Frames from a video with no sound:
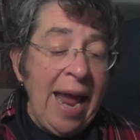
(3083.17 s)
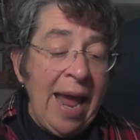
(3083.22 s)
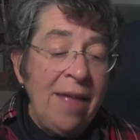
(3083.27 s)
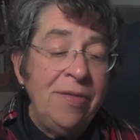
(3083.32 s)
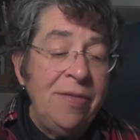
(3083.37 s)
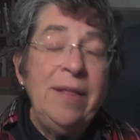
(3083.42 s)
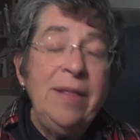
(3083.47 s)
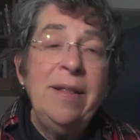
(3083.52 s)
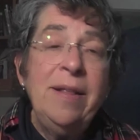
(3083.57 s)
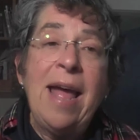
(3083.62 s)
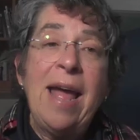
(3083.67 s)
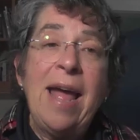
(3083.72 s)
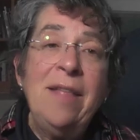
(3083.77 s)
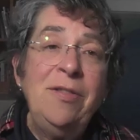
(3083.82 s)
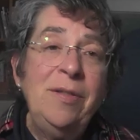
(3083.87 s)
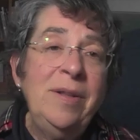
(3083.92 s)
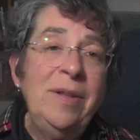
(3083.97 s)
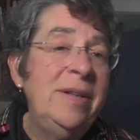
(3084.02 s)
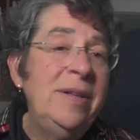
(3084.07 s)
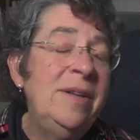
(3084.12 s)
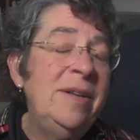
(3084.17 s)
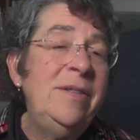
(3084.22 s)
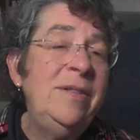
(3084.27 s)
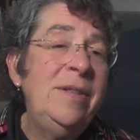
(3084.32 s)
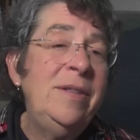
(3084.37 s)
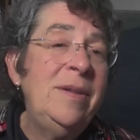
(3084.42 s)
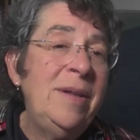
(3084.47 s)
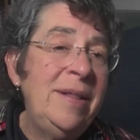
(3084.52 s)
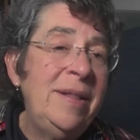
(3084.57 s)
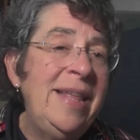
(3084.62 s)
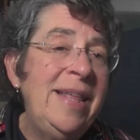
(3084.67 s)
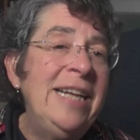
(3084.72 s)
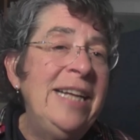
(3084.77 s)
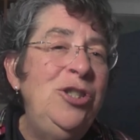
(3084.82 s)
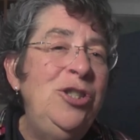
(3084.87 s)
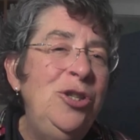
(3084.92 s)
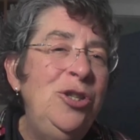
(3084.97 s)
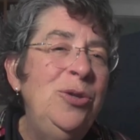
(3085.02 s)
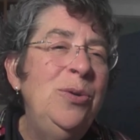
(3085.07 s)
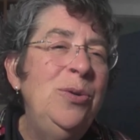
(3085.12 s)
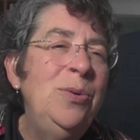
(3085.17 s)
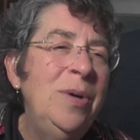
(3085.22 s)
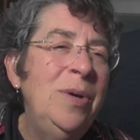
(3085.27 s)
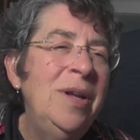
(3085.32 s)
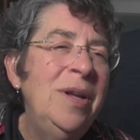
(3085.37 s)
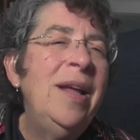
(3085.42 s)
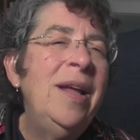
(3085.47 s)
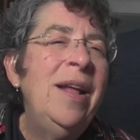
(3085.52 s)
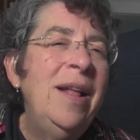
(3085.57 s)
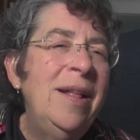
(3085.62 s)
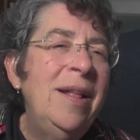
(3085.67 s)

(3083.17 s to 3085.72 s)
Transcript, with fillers: And and they do